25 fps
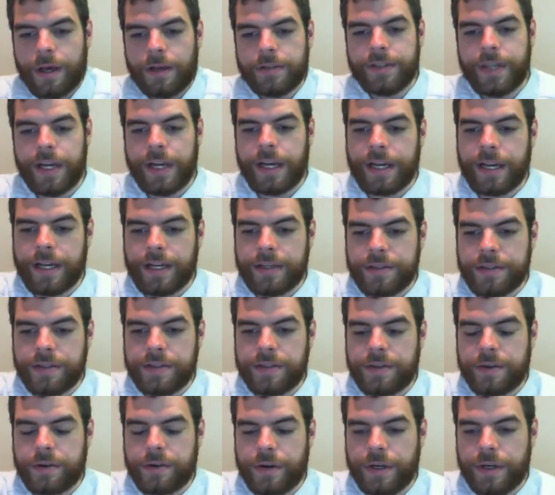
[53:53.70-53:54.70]
Zach asked,
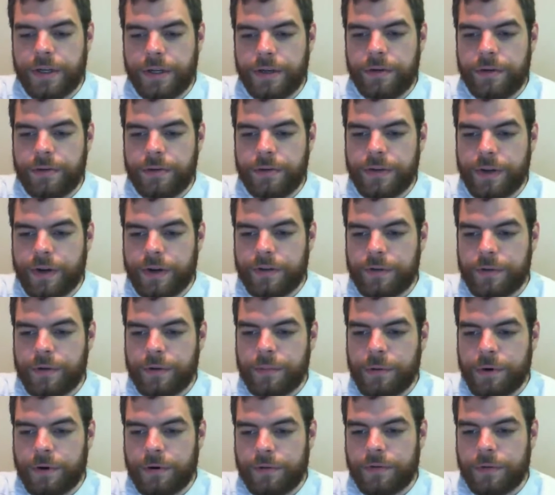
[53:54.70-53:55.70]
is there any new software
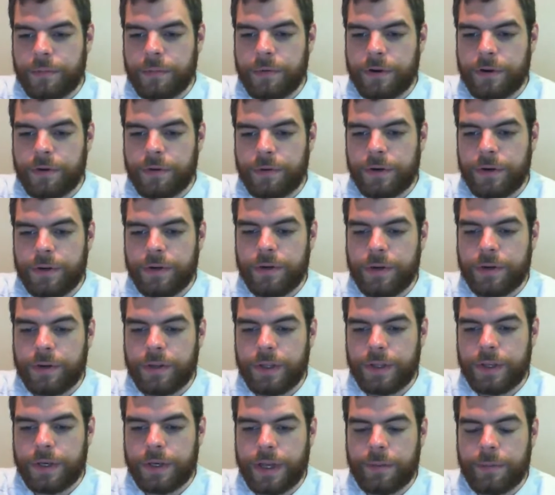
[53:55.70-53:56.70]
apart from Unreal
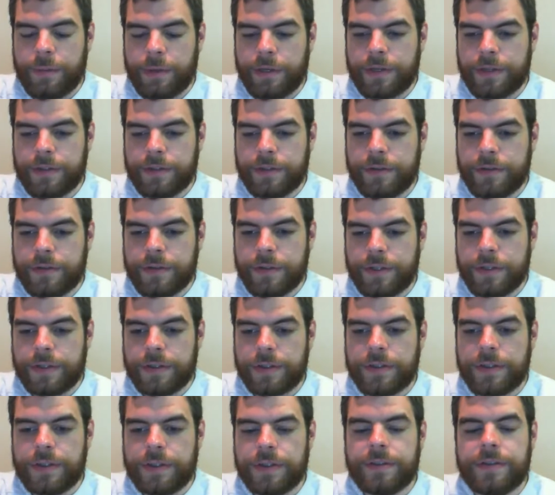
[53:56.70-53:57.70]
that Epic is using
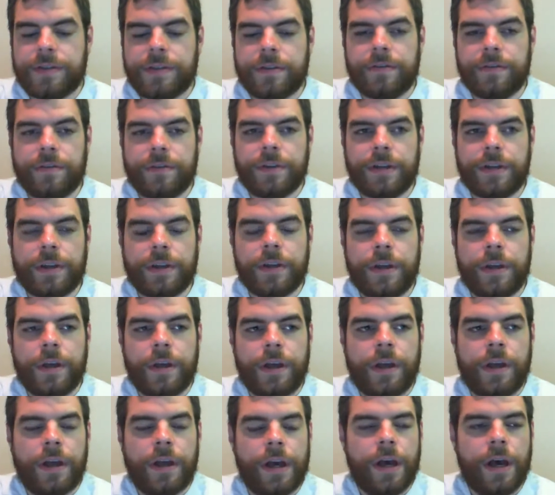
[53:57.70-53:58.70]
extensively?
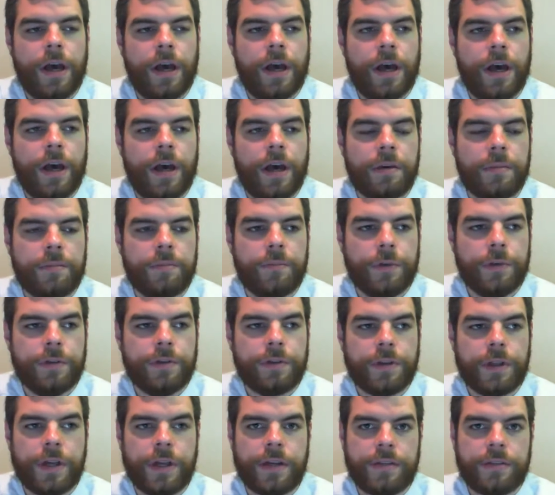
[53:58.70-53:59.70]
We
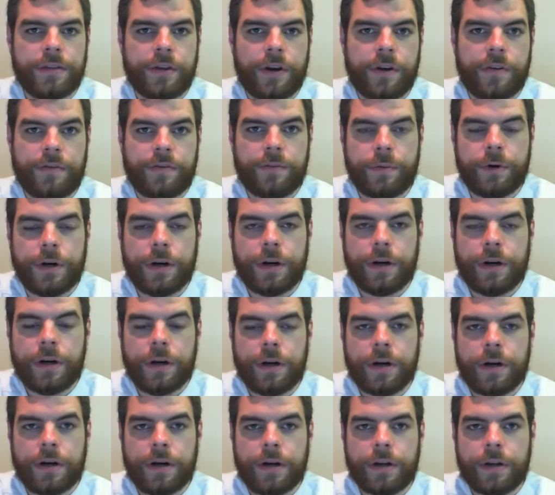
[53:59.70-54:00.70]
use a lot of
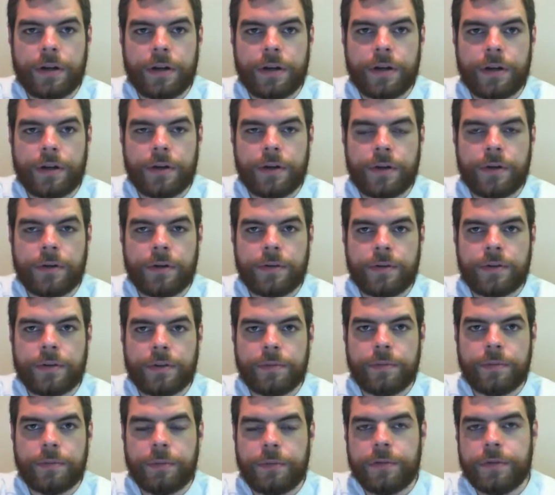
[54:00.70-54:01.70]
software.
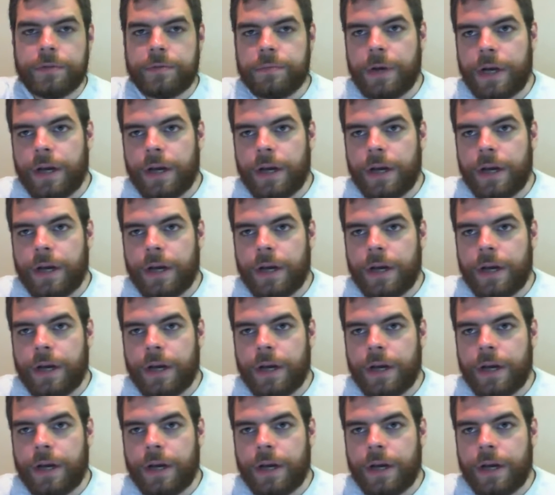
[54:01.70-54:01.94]
Some people use